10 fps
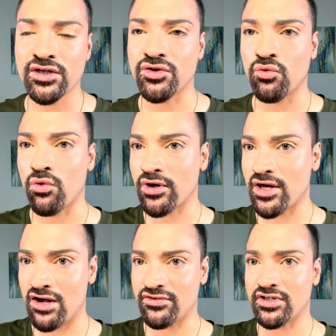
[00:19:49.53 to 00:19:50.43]
You want to
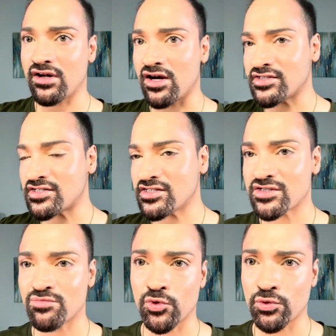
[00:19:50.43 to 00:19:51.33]
have it nice and
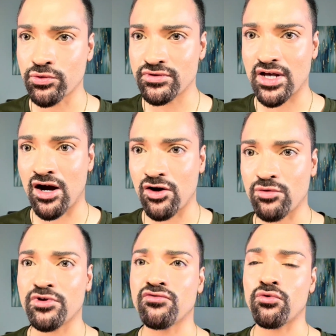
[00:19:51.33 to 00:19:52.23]
smooth
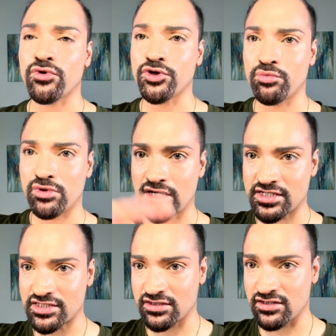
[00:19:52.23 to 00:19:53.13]
out before you
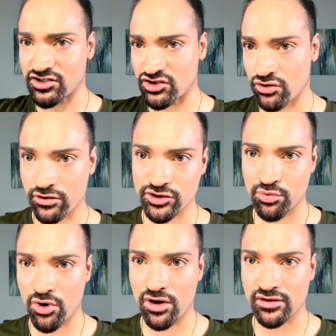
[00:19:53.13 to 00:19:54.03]
place the starch
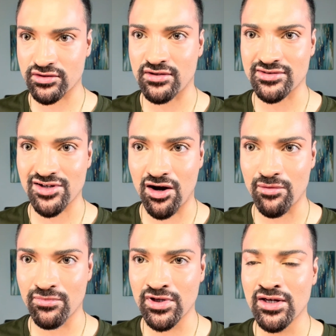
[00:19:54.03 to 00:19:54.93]
product on
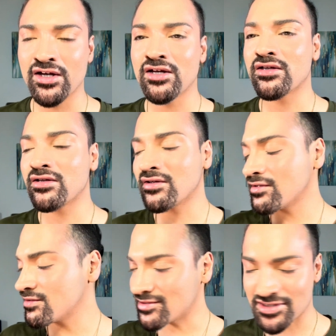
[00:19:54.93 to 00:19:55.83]
top.
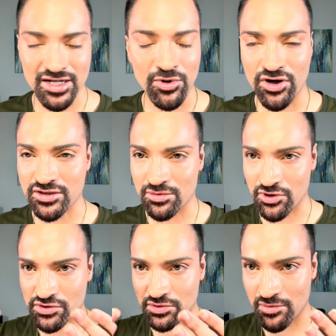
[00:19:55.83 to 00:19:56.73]
Same concept
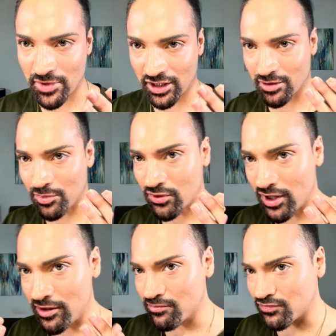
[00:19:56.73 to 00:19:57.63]
goes with the makeup,
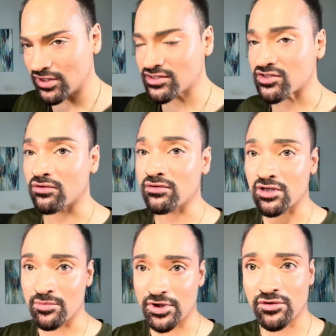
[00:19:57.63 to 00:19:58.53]
okay? So
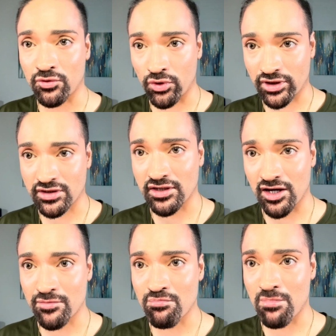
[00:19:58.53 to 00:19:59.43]
let me quickly
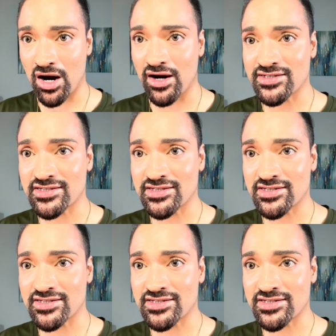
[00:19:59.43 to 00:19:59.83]
get my